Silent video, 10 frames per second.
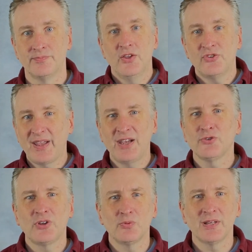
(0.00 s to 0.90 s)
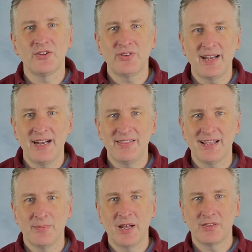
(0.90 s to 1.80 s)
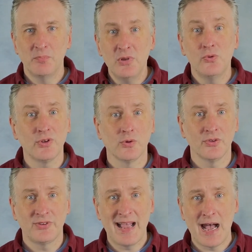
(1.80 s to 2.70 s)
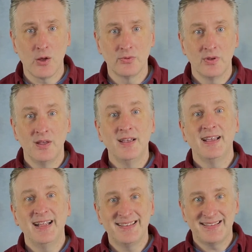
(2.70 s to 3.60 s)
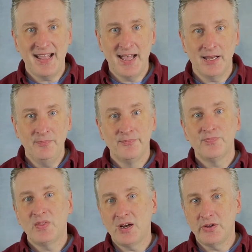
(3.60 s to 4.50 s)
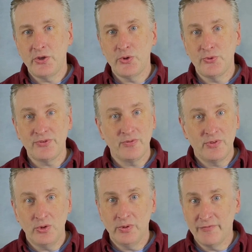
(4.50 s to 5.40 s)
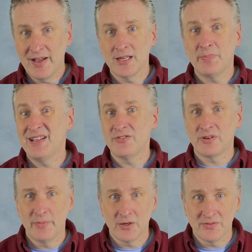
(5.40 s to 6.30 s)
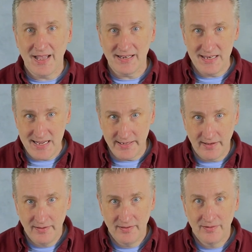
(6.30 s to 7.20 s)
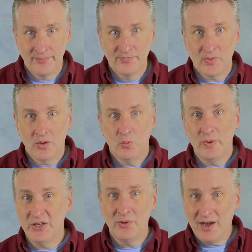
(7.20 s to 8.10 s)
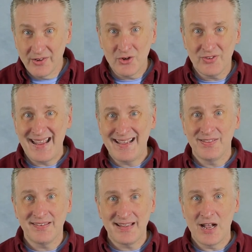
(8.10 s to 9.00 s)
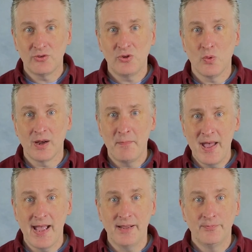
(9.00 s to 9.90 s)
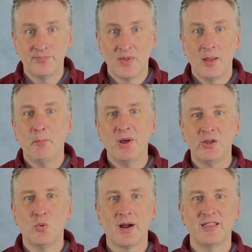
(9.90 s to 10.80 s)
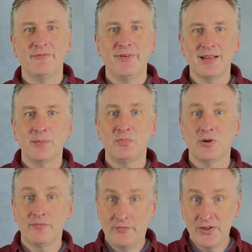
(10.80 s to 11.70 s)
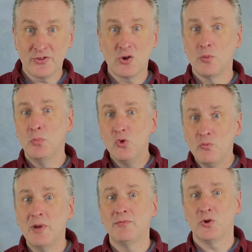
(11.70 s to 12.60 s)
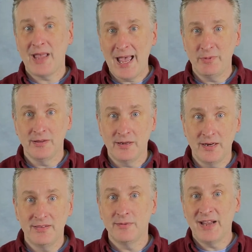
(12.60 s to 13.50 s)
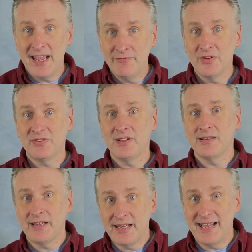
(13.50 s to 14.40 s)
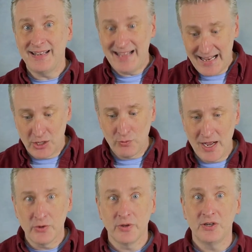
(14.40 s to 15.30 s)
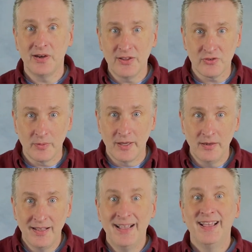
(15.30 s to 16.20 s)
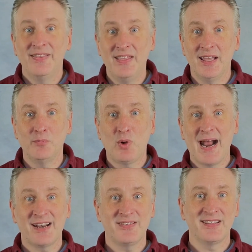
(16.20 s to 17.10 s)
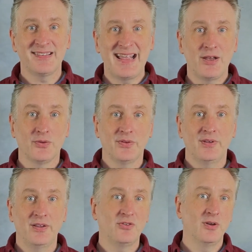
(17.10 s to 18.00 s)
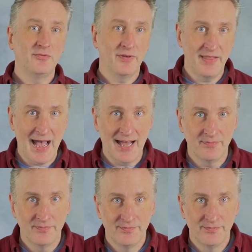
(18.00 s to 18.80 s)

Scales don't really say anything about the musical sound. Instead, they're used to develop instrumental technique. When you understand the sounds you want to make, but you want to develop your physical movement vocabulary to gain facility at getting around on your instrument, then practicing scales is good for that.